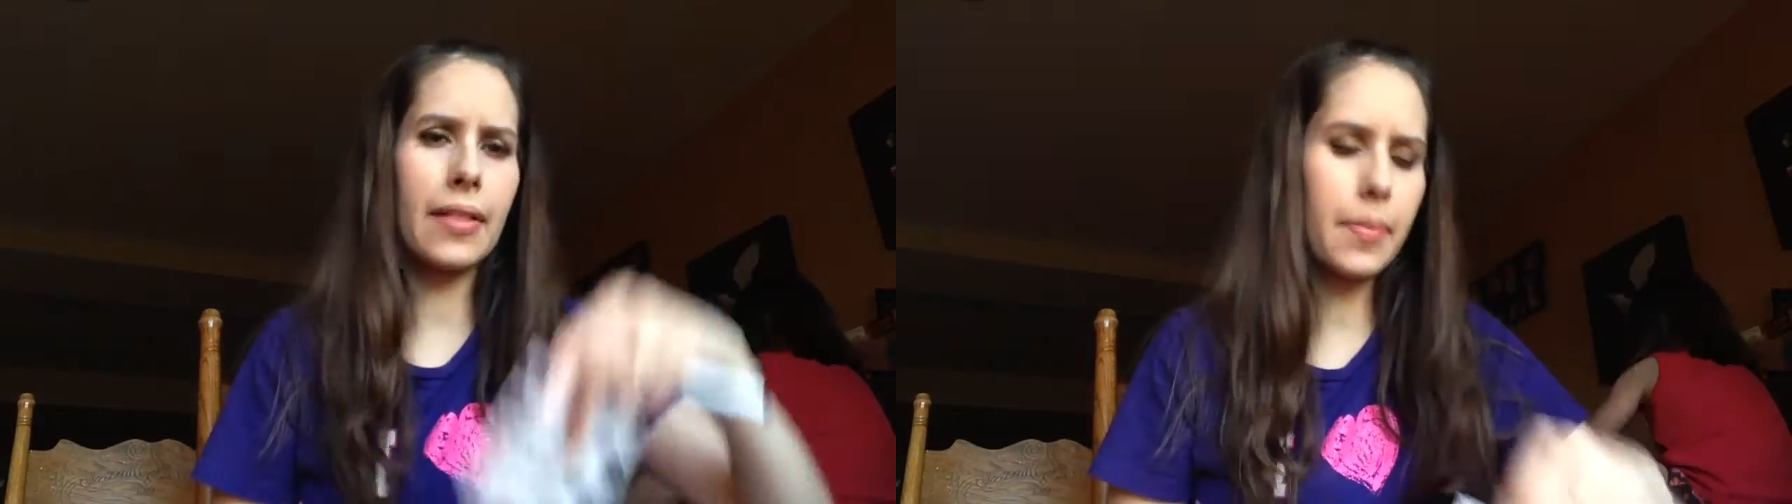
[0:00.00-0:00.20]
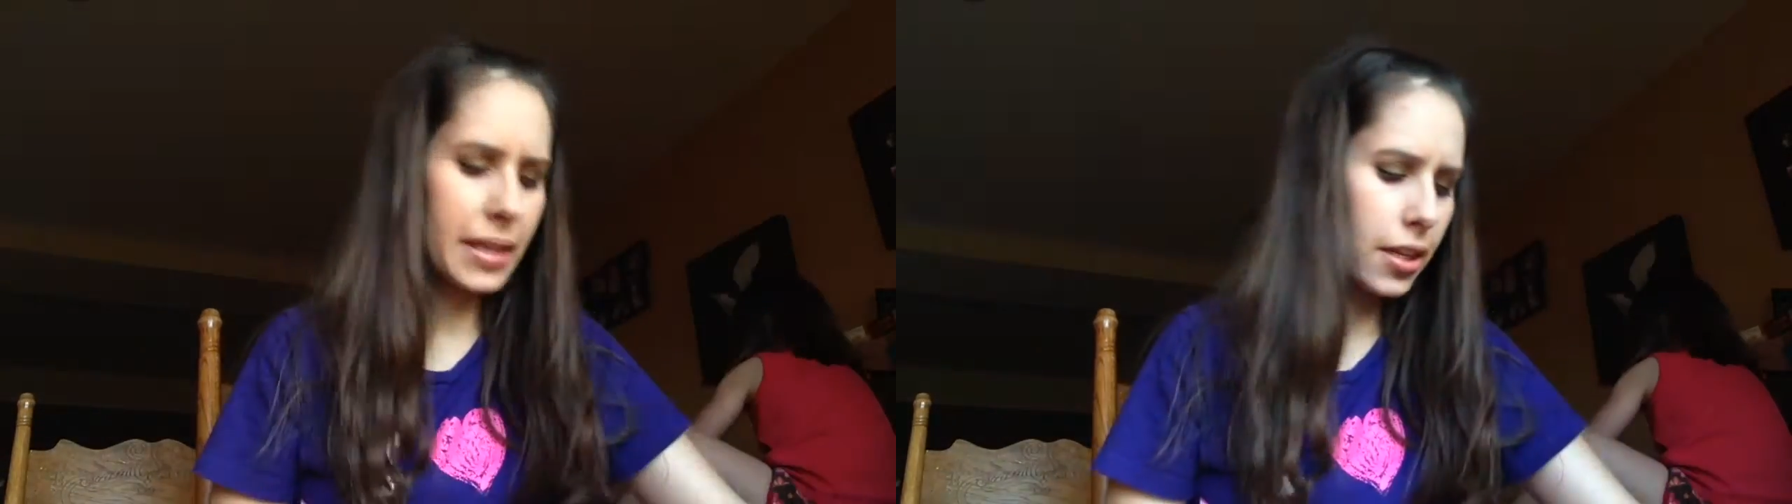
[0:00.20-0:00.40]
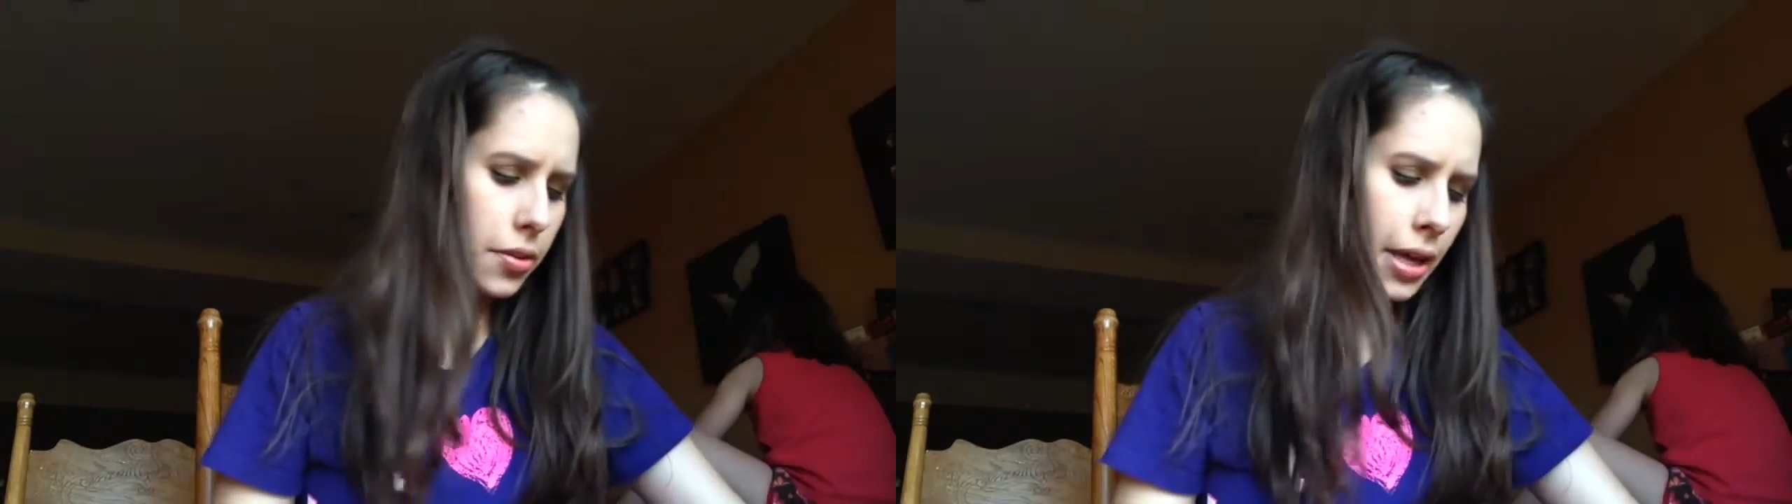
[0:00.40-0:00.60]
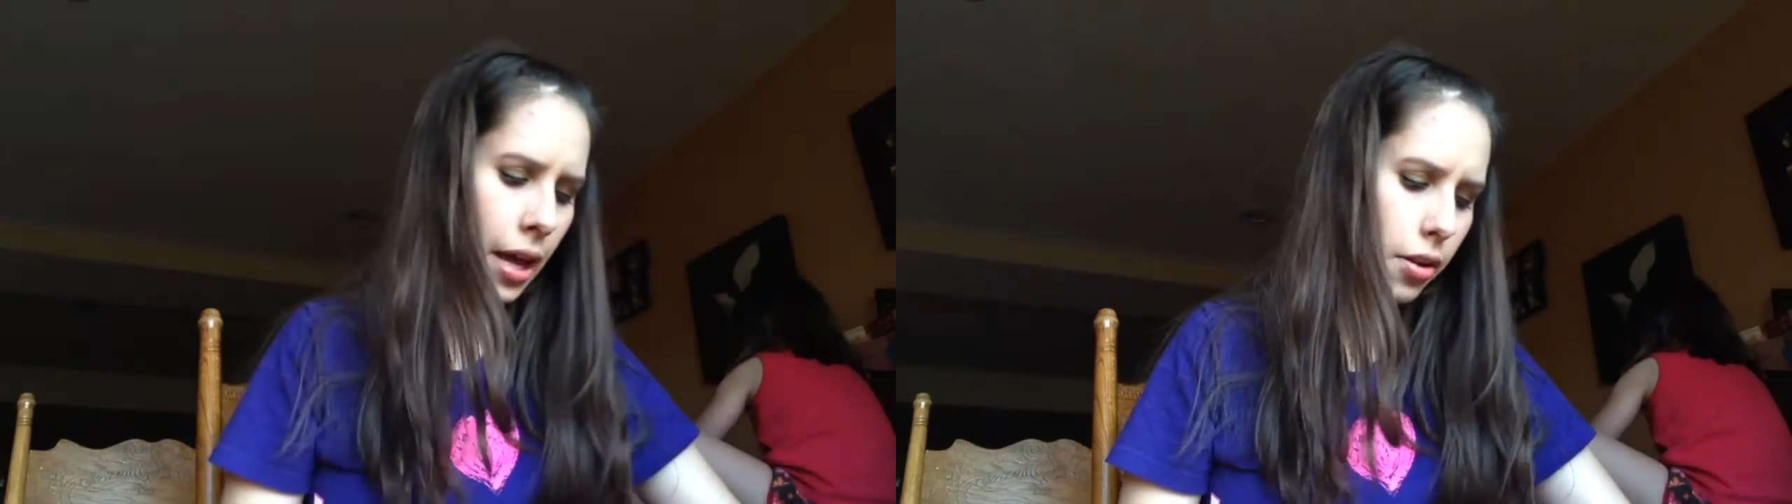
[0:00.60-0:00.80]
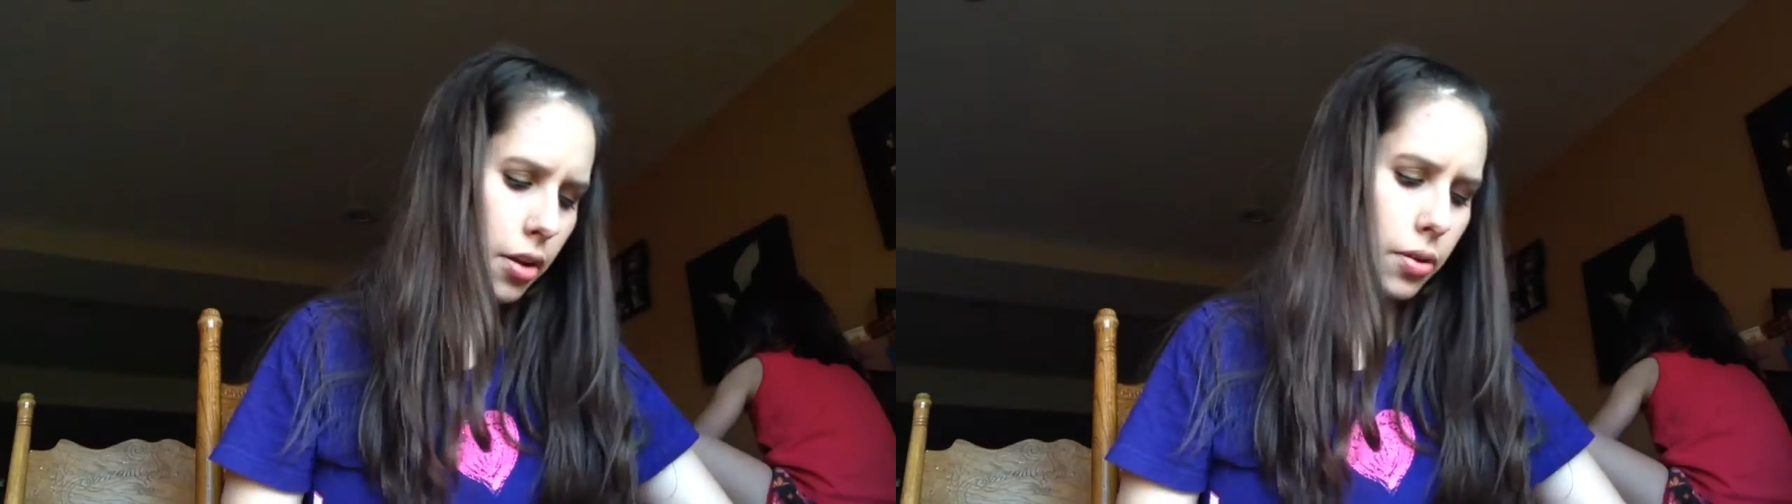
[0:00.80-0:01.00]
let me get you a
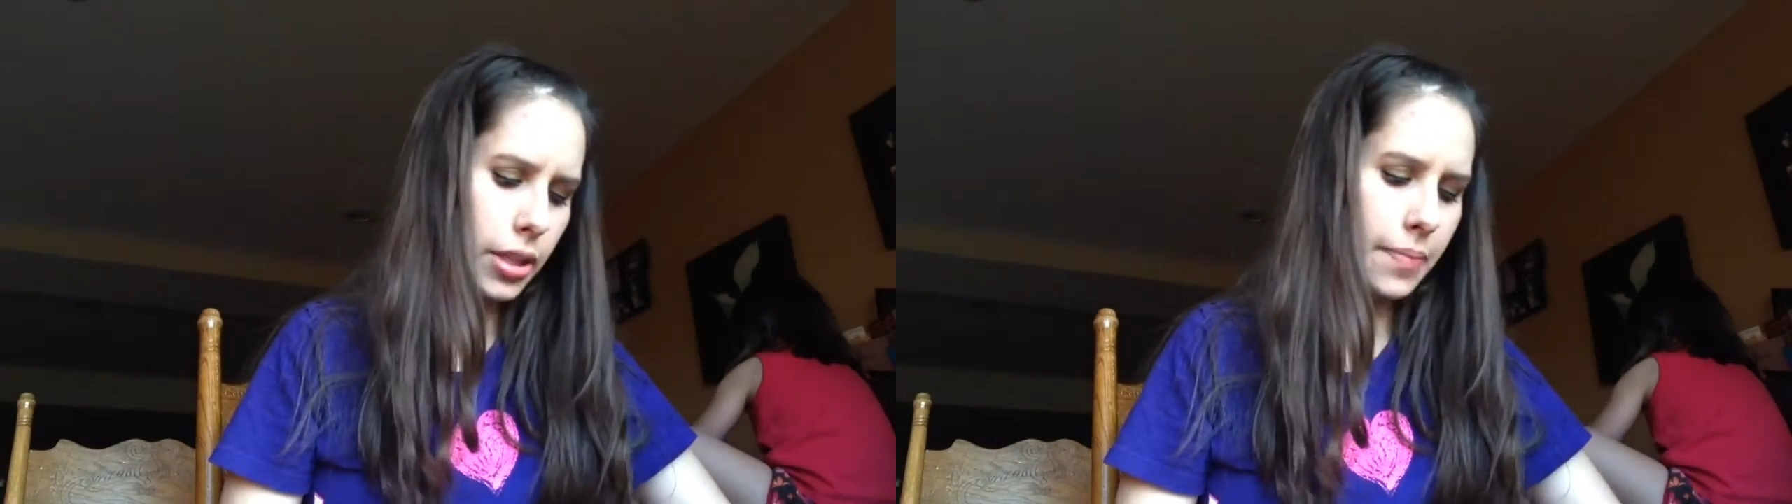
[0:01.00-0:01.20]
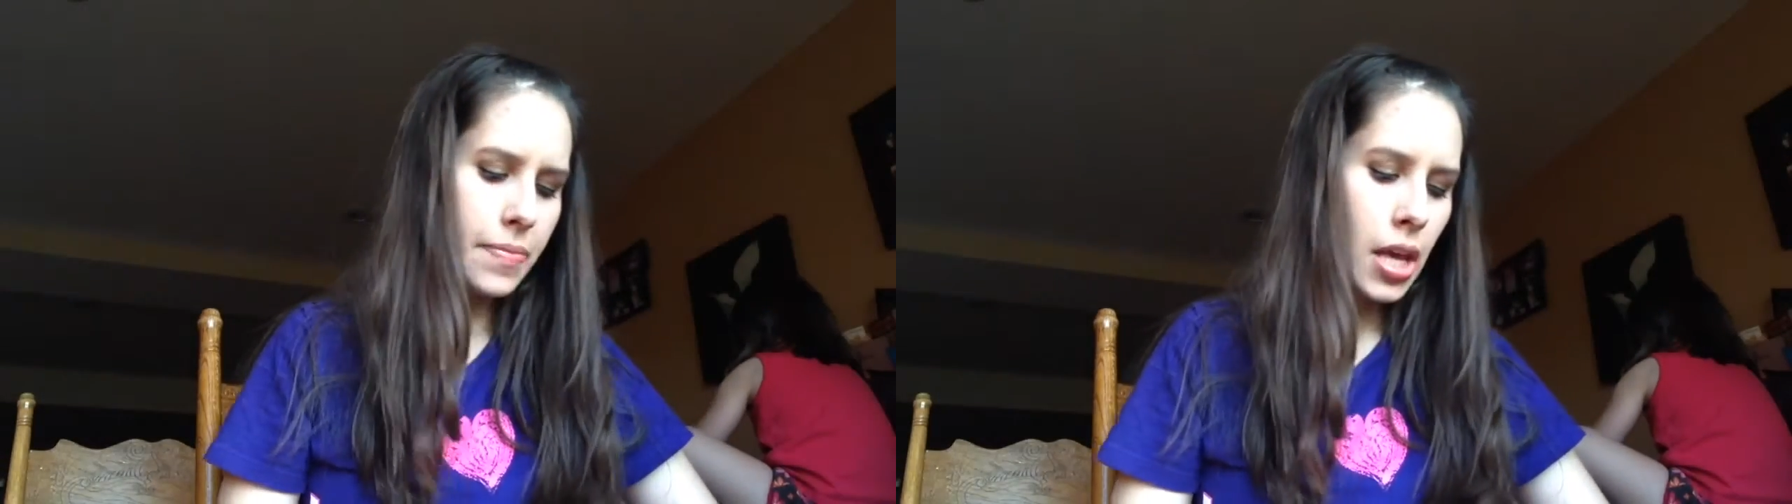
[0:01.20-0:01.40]
catalog. Hold on.